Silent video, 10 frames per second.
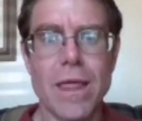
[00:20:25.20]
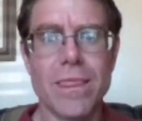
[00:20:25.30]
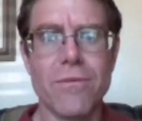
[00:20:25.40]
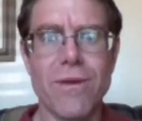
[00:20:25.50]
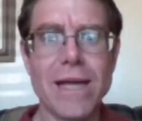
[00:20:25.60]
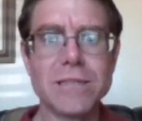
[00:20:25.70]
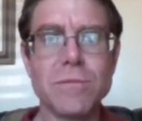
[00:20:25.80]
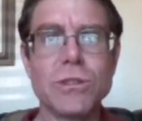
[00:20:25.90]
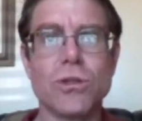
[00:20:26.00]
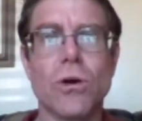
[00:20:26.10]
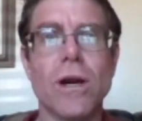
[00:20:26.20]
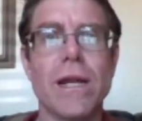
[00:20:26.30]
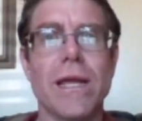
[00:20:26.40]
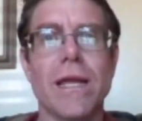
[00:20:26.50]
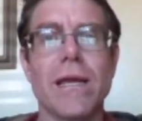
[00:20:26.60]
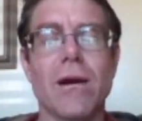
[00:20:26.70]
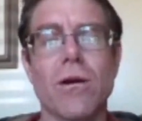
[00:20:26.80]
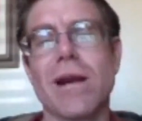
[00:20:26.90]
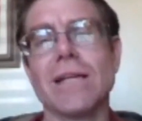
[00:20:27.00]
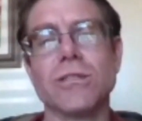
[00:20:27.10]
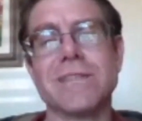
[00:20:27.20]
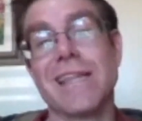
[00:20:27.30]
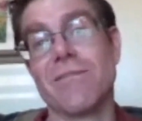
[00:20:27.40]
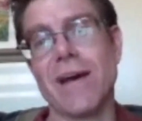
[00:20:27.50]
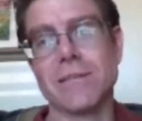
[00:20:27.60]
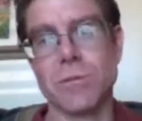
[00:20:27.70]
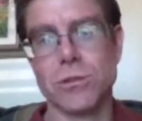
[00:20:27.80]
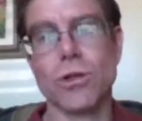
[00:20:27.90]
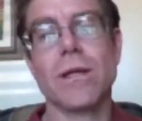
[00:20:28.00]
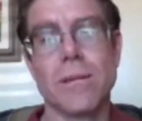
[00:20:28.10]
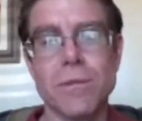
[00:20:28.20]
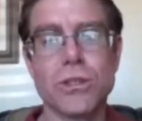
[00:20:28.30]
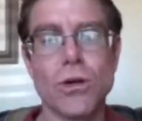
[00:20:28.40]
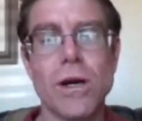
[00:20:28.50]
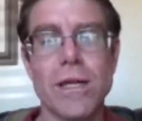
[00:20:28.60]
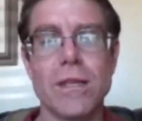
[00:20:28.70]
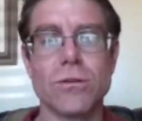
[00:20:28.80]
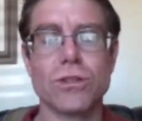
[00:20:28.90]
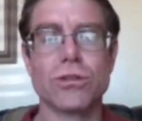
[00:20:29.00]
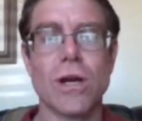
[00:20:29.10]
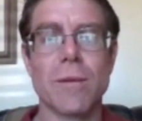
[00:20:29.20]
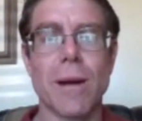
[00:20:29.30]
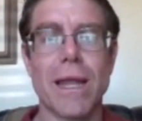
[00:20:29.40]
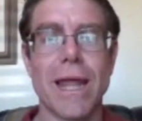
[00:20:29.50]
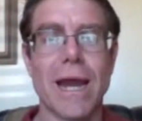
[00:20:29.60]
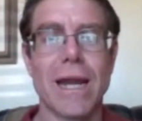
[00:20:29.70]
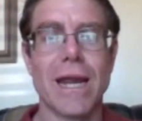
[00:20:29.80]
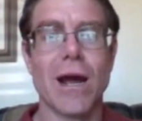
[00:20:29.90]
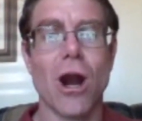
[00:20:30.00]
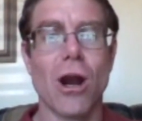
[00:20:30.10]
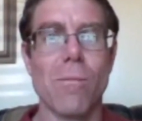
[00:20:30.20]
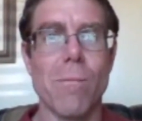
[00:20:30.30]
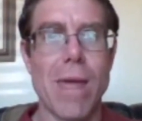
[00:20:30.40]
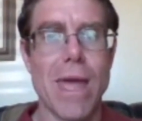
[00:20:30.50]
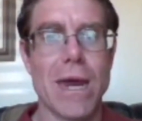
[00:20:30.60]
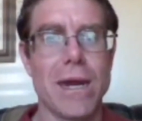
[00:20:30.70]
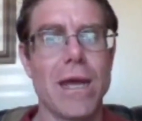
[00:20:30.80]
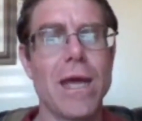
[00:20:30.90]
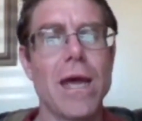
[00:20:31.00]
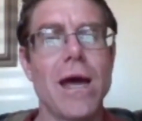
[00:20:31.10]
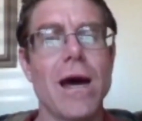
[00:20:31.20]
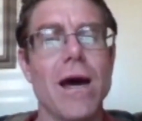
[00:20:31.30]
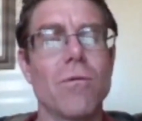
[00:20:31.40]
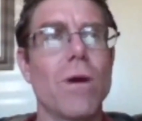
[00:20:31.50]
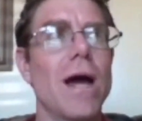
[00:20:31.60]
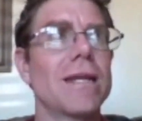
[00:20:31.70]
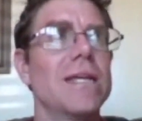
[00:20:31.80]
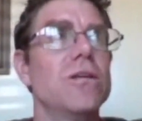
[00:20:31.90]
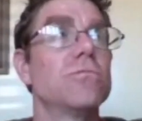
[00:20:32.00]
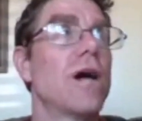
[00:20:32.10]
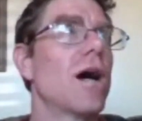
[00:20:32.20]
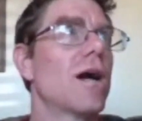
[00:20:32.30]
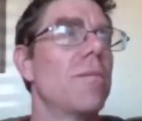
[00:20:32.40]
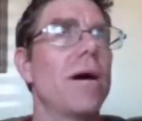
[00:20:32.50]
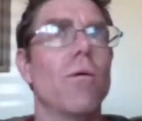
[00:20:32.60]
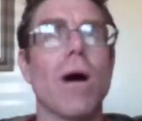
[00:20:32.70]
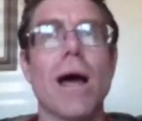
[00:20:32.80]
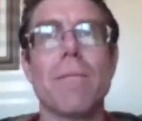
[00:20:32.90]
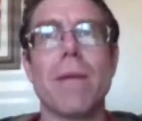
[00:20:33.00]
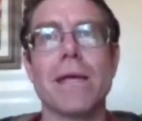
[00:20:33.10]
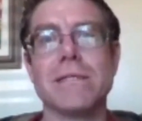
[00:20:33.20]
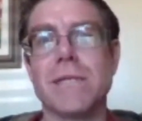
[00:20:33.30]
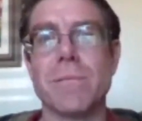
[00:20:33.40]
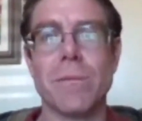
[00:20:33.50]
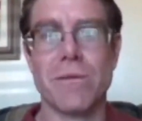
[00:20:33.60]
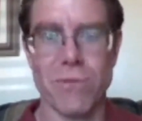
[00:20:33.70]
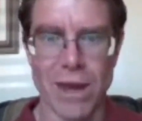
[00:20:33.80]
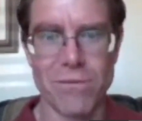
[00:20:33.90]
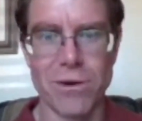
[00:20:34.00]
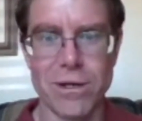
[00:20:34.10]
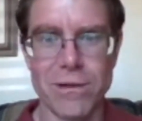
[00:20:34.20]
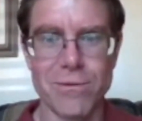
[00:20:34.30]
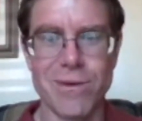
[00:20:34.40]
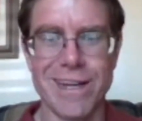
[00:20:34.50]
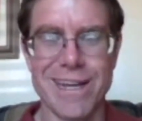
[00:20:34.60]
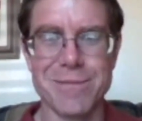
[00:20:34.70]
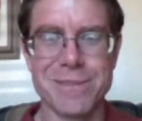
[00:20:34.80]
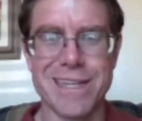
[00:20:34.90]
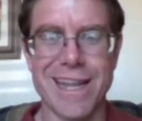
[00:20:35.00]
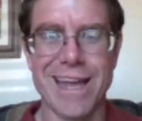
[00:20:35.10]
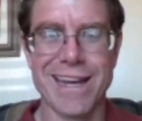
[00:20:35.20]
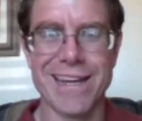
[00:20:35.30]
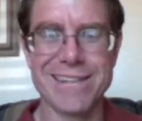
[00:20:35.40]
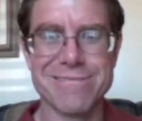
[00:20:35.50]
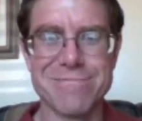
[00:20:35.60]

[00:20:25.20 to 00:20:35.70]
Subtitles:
The vast majority, or I shouldn't say the vast majority, the majority of those struck by lightning are men. Ron, can you talk about why men seem to be favored when it comes to lightning?